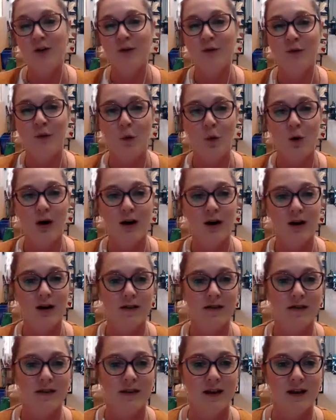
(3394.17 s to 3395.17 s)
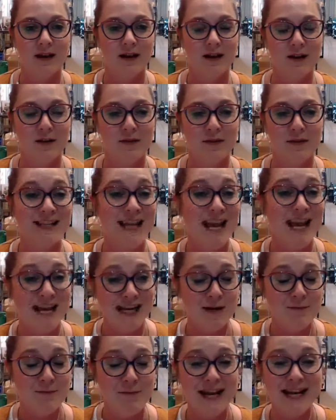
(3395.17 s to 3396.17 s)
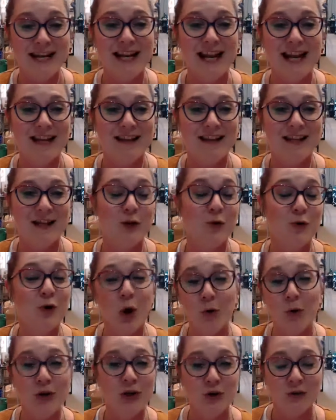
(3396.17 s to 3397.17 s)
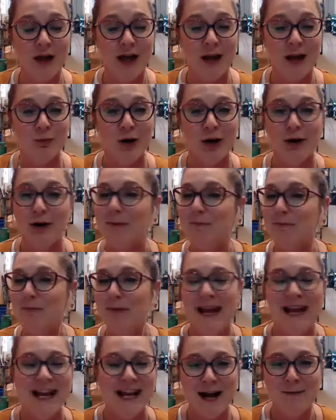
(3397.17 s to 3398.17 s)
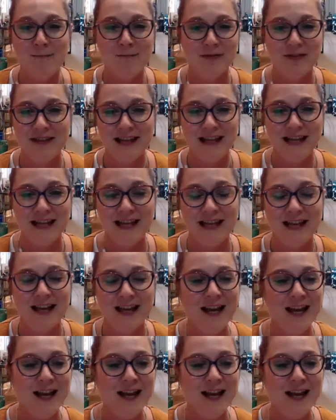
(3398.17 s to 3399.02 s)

for the the take and make and then you go to your library pick up the